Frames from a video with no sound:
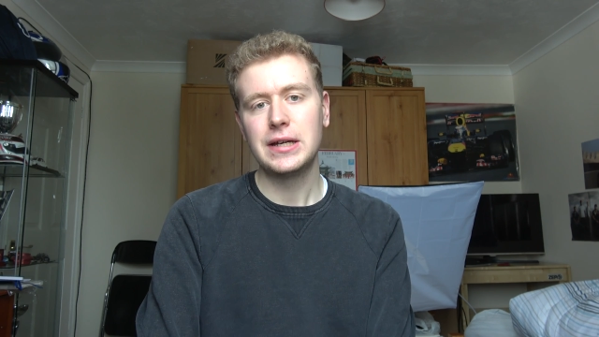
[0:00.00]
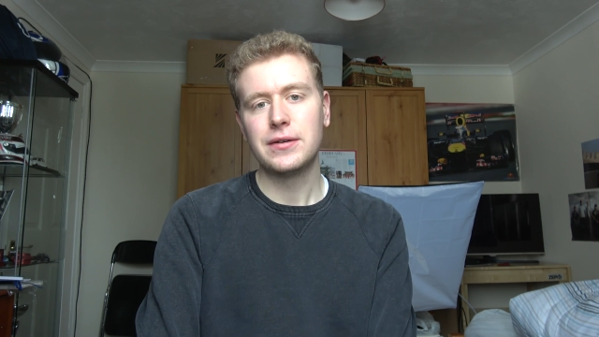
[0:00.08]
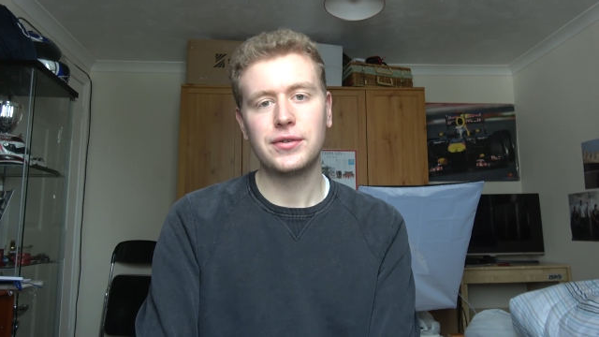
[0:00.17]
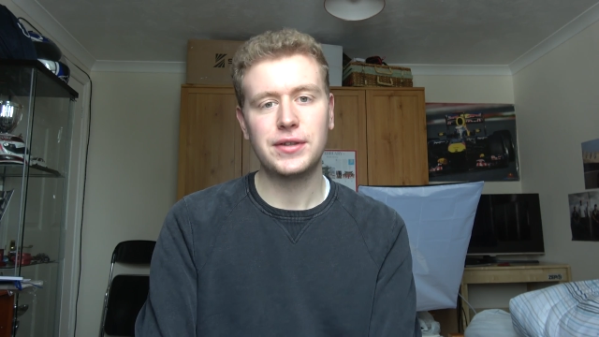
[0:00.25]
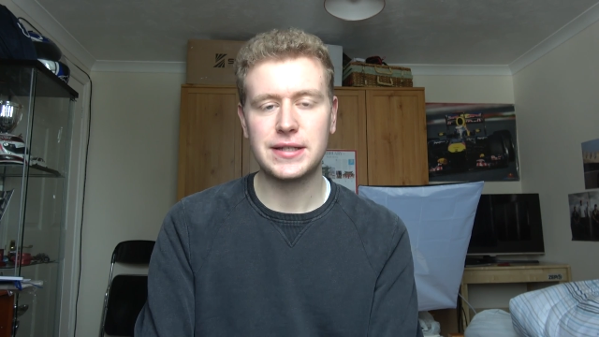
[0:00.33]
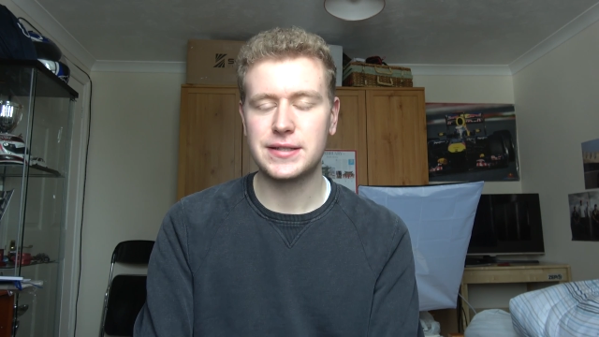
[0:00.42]

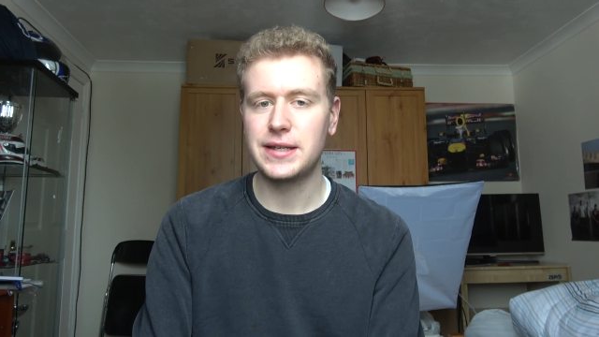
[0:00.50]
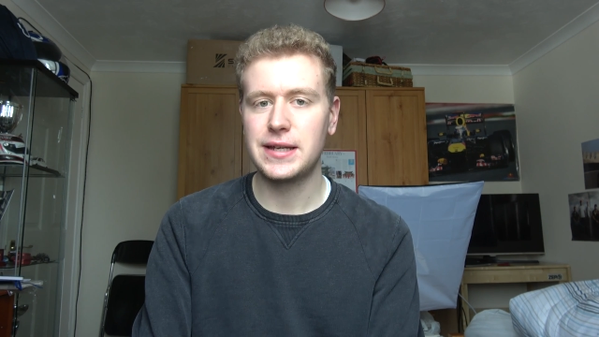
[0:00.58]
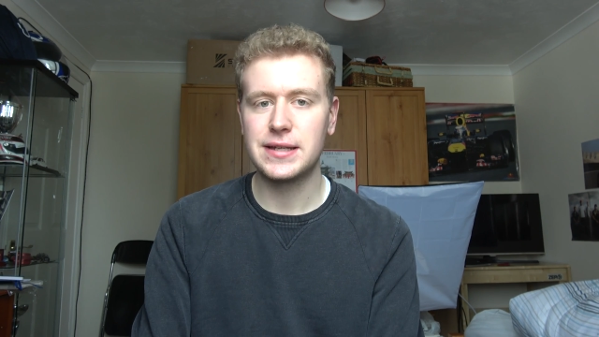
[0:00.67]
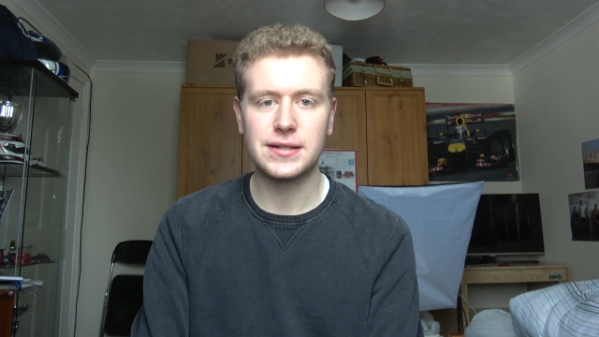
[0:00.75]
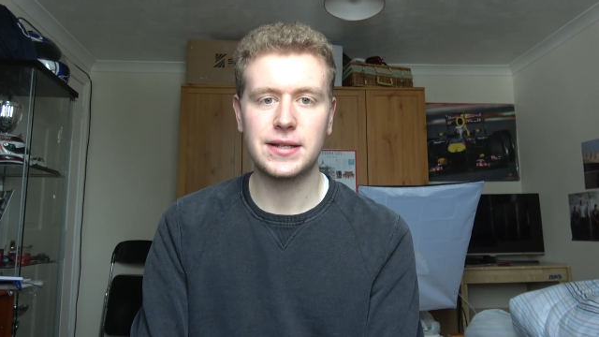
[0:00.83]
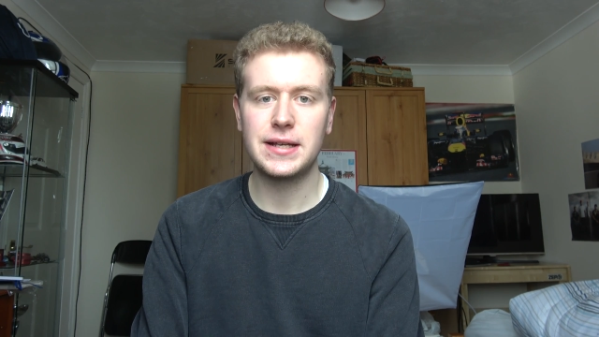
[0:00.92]
for this
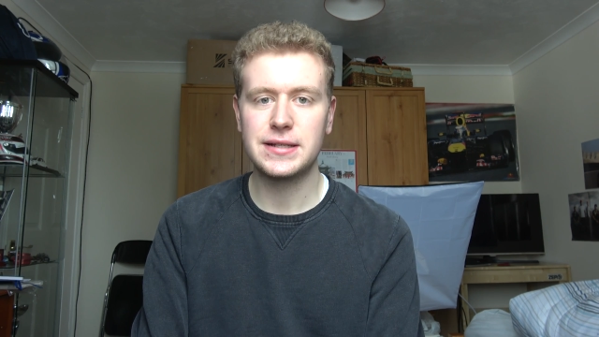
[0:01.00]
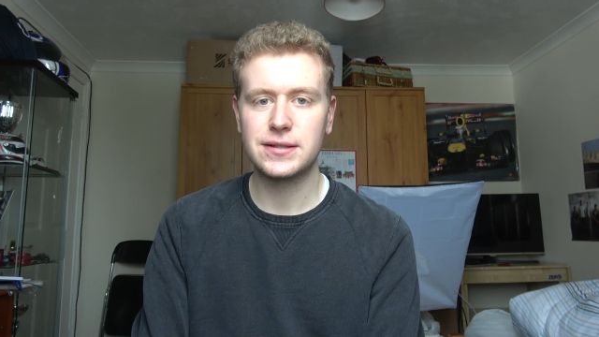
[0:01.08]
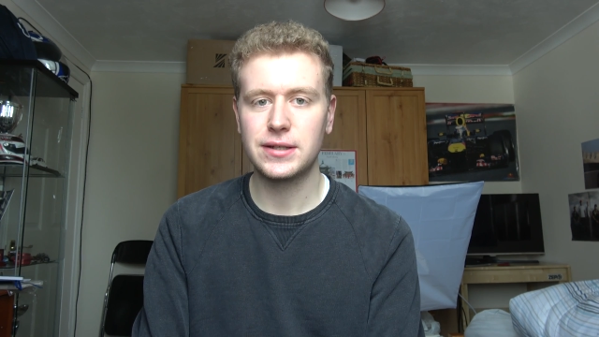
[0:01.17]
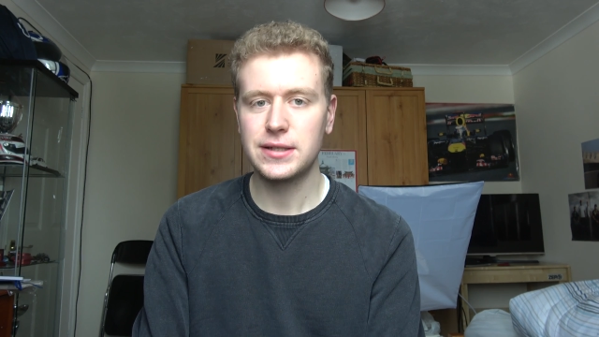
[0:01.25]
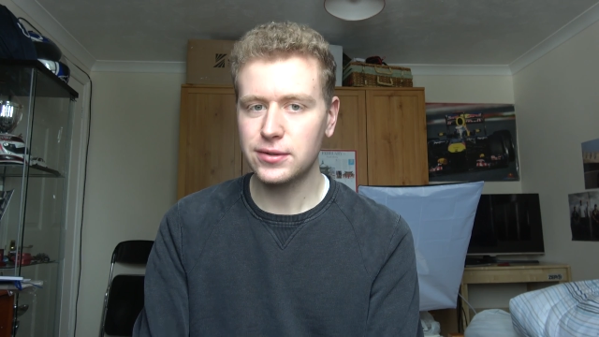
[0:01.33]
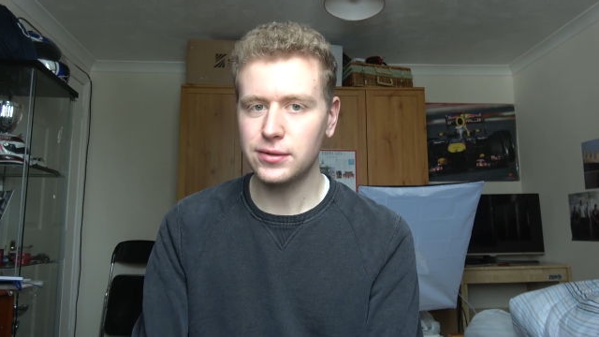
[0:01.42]
season
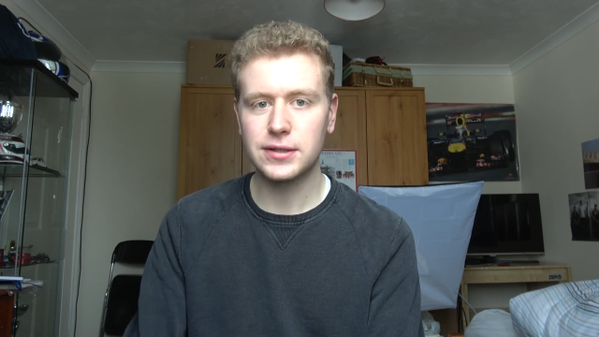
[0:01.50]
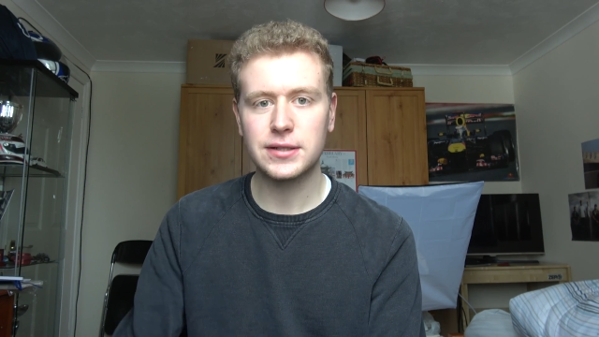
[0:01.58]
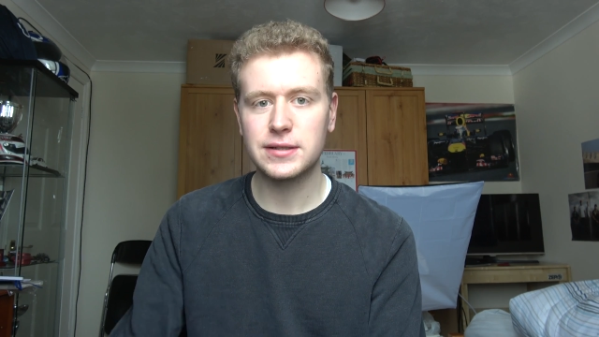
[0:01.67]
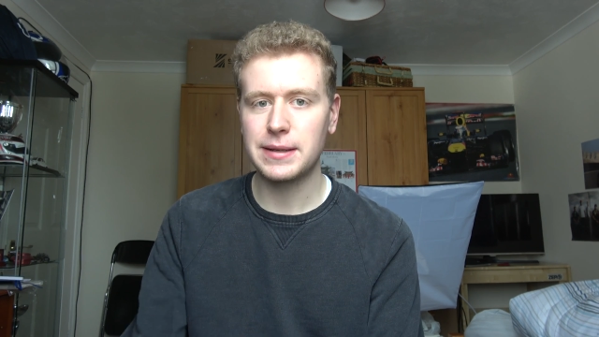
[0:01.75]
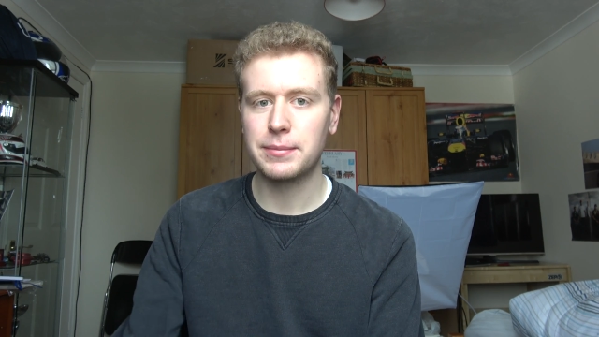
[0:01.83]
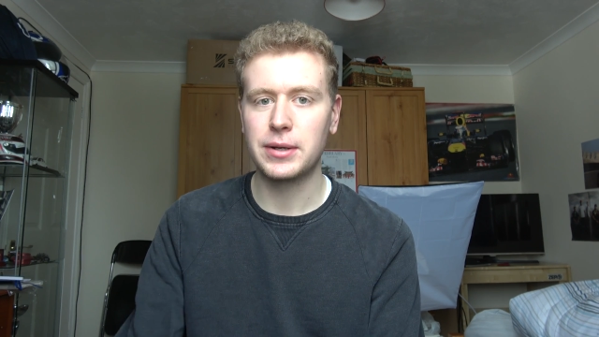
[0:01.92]
he's got to
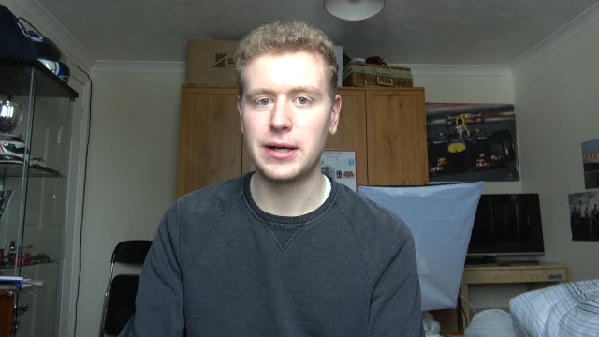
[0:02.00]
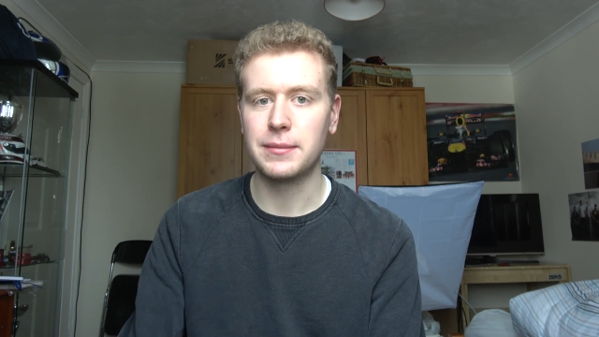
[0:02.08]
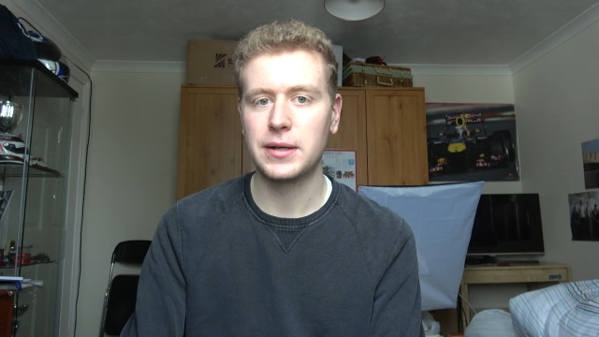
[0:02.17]
step it up.